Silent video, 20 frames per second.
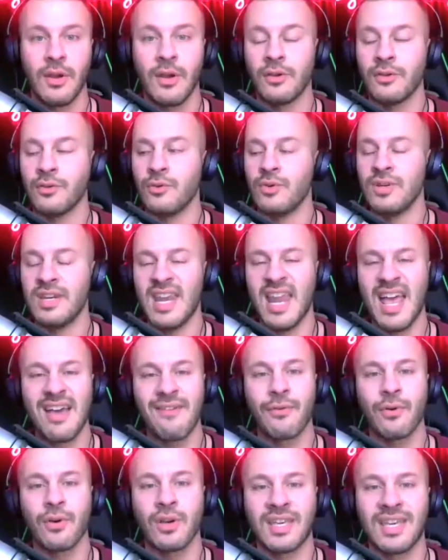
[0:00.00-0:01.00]
You
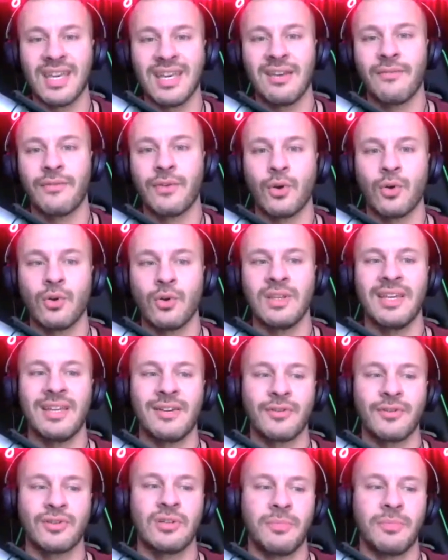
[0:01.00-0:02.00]
never give your
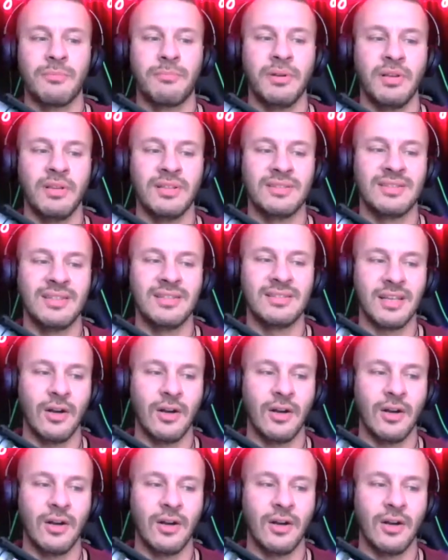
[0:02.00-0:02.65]
leadership abilities